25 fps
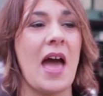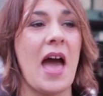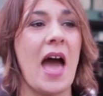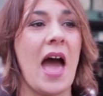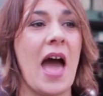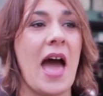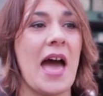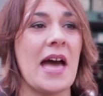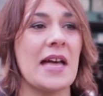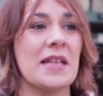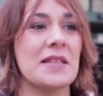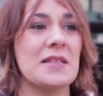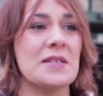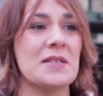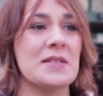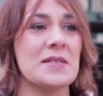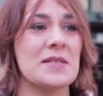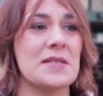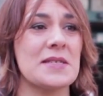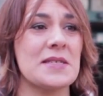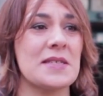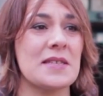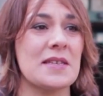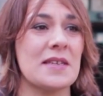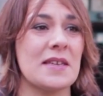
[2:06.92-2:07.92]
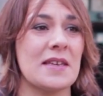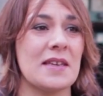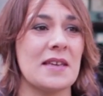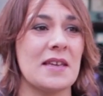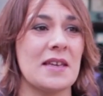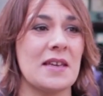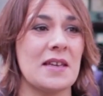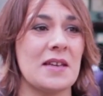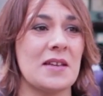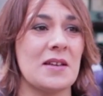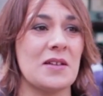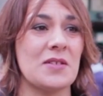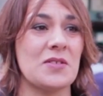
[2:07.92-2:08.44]
and
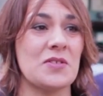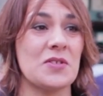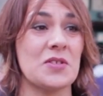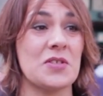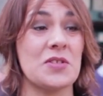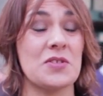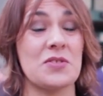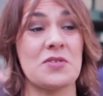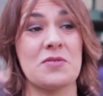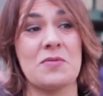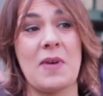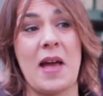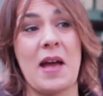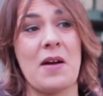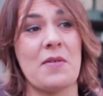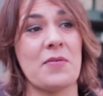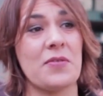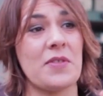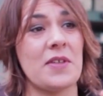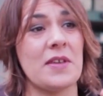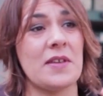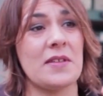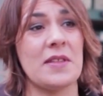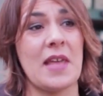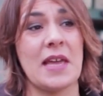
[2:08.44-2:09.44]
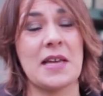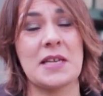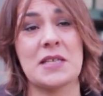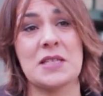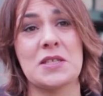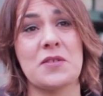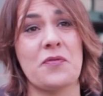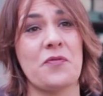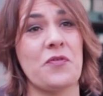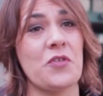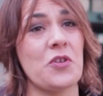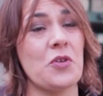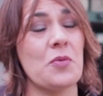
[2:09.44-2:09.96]
just throughout the
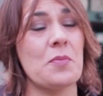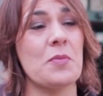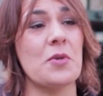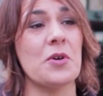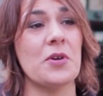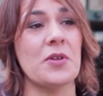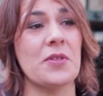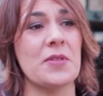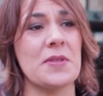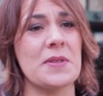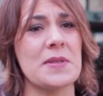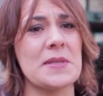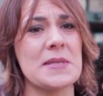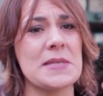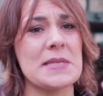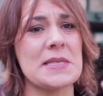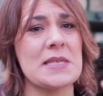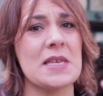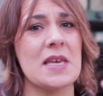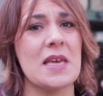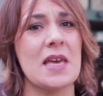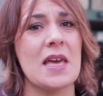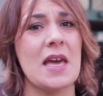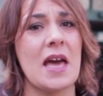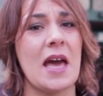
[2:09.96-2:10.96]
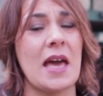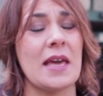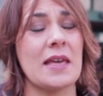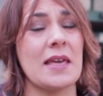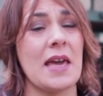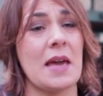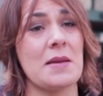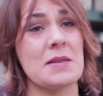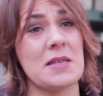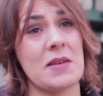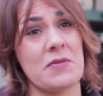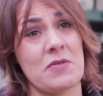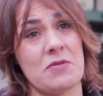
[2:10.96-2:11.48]
next few months I
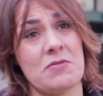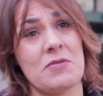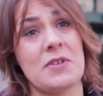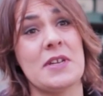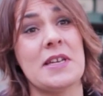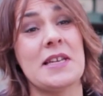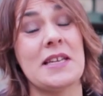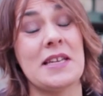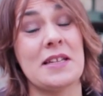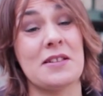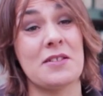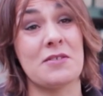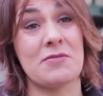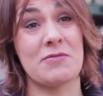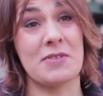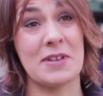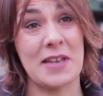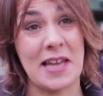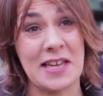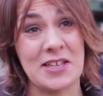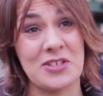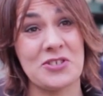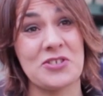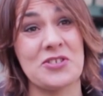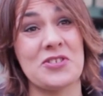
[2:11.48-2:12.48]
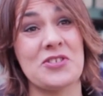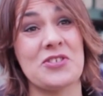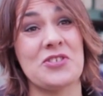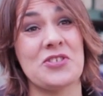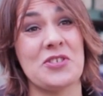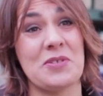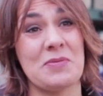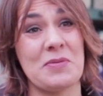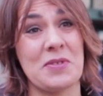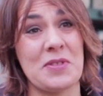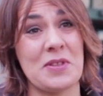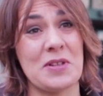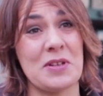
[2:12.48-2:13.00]
came to have a real
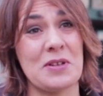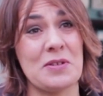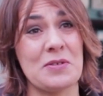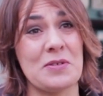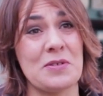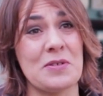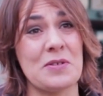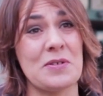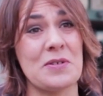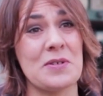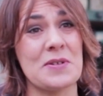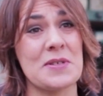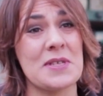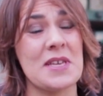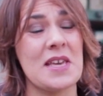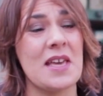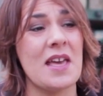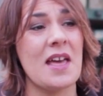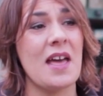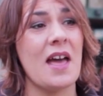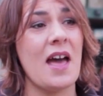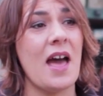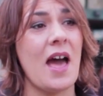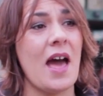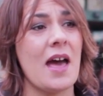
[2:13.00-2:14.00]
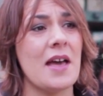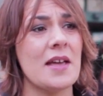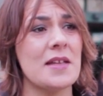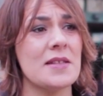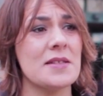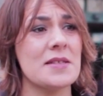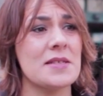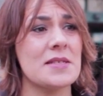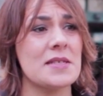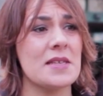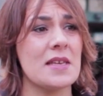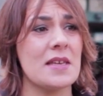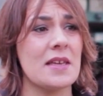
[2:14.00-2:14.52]
relationship with the Lord,
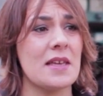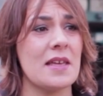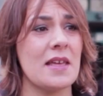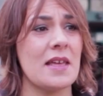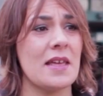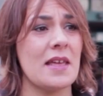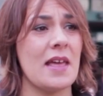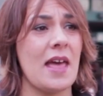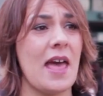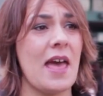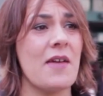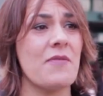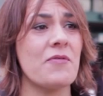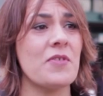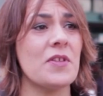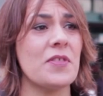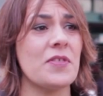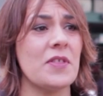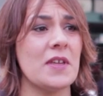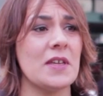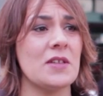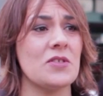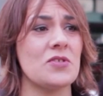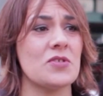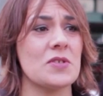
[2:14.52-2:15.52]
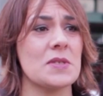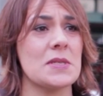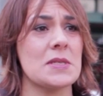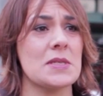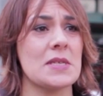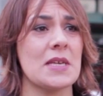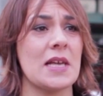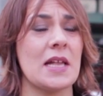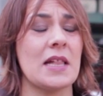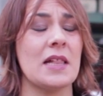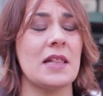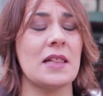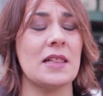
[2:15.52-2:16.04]
and everything
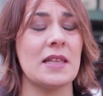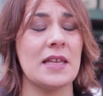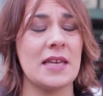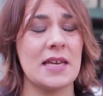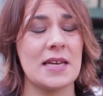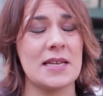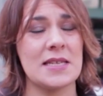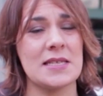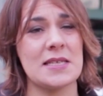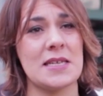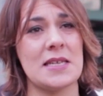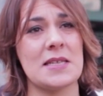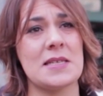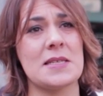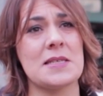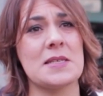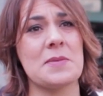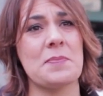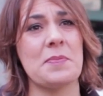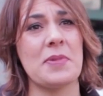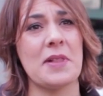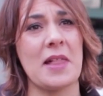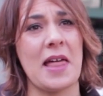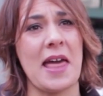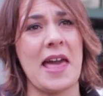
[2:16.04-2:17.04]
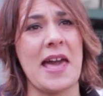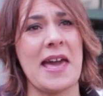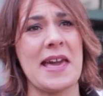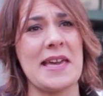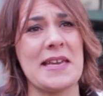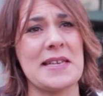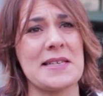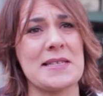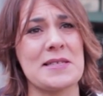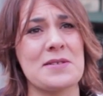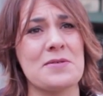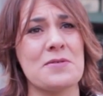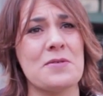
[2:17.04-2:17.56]
just clicked into
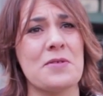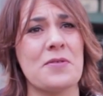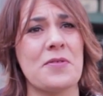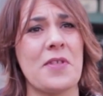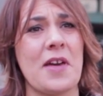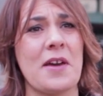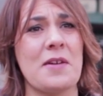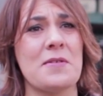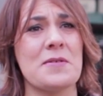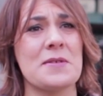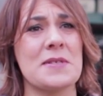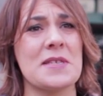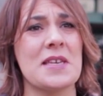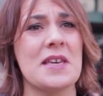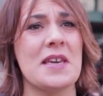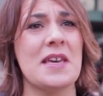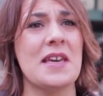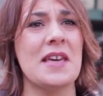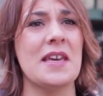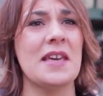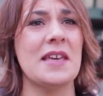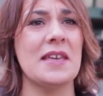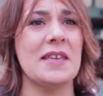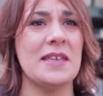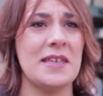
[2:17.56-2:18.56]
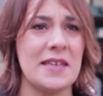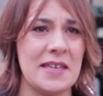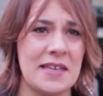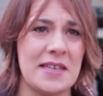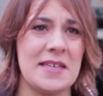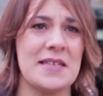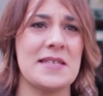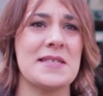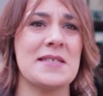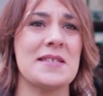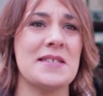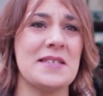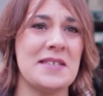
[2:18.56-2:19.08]
place. All those
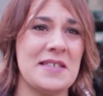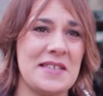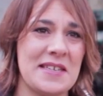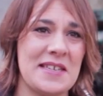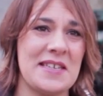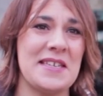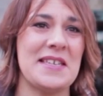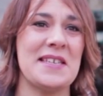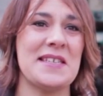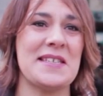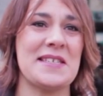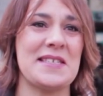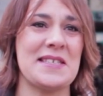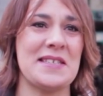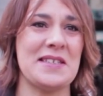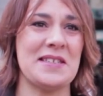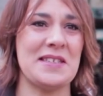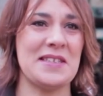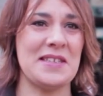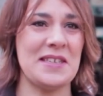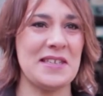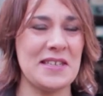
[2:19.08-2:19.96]
years and years and